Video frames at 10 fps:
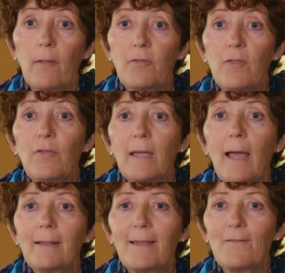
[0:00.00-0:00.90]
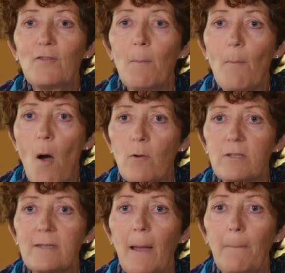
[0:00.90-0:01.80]
The thing I love the
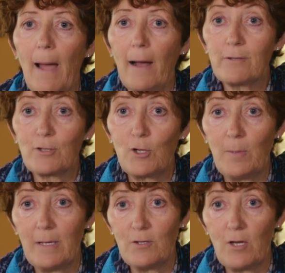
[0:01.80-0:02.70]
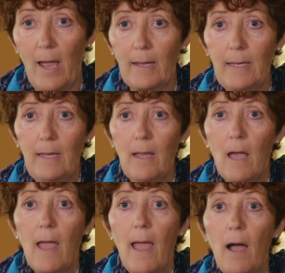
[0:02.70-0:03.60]
most about Scooby and Shaggy,
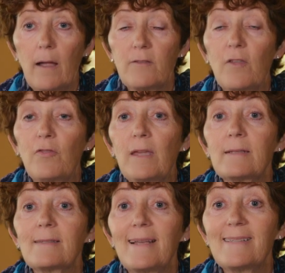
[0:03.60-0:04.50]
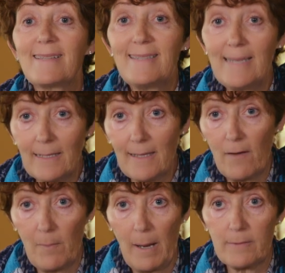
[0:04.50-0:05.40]
the things I still
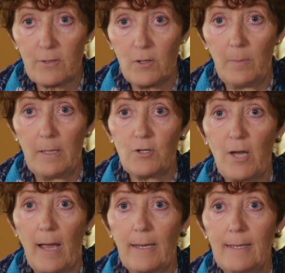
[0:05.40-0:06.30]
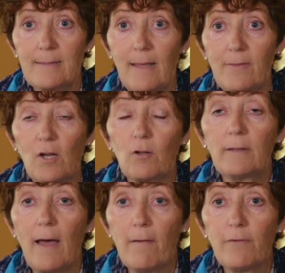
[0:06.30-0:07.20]
love about Scooby and Shaggy, is that their
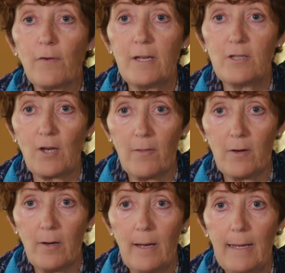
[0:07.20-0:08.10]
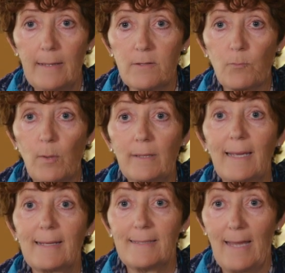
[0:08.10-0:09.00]
love for each other is really
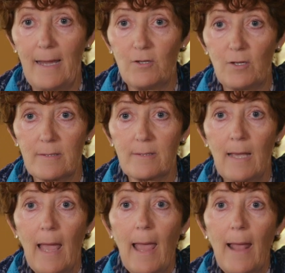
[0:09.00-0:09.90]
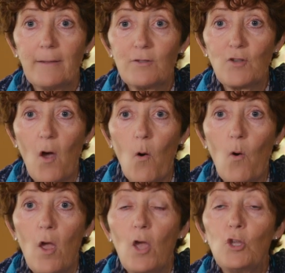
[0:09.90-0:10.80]
contagious. And
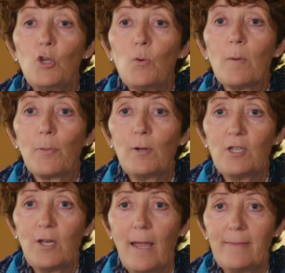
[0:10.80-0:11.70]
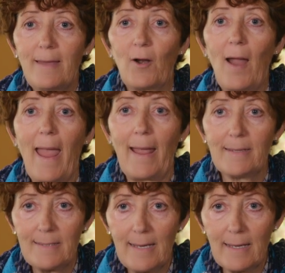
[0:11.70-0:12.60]
so you appreciate their
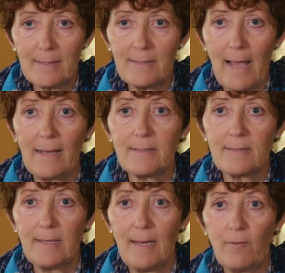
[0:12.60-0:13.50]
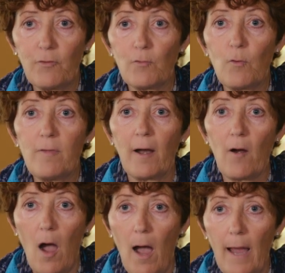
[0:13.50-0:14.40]
antics as seen through
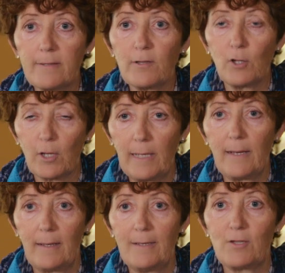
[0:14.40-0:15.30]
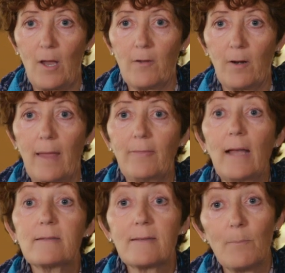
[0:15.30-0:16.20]
their eyes looking at each other. And
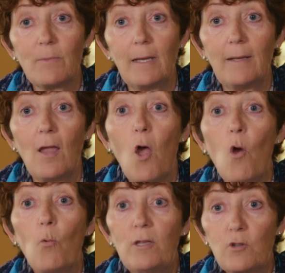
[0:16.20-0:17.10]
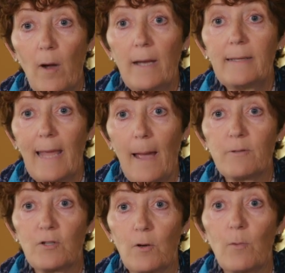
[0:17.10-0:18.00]
that's something we tried to
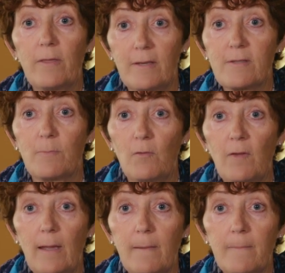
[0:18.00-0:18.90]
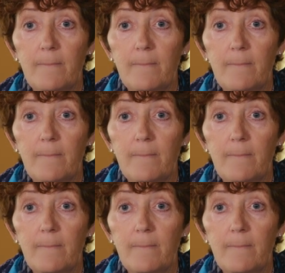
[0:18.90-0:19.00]
capture with this movie.